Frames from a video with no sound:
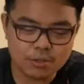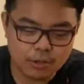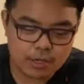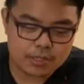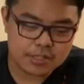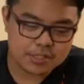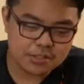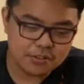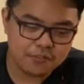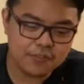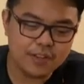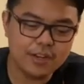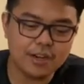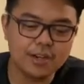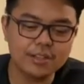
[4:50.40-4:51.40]
to us is to
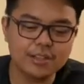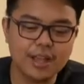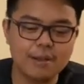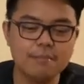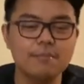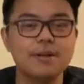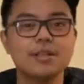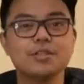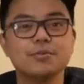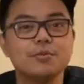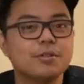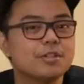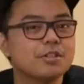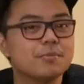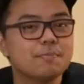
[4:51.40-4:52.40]
fill our tablets
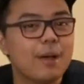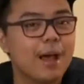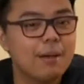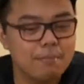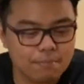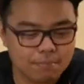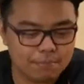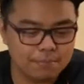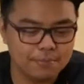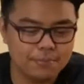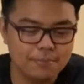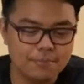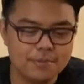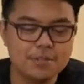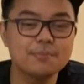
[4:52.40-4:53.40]
with spam
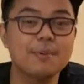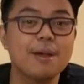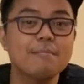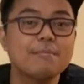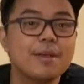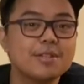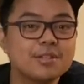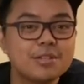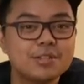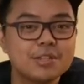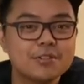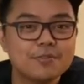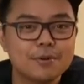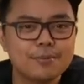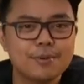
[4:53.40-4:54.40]

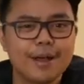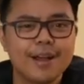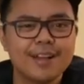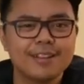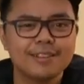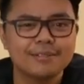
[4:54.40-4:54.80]
messages from God.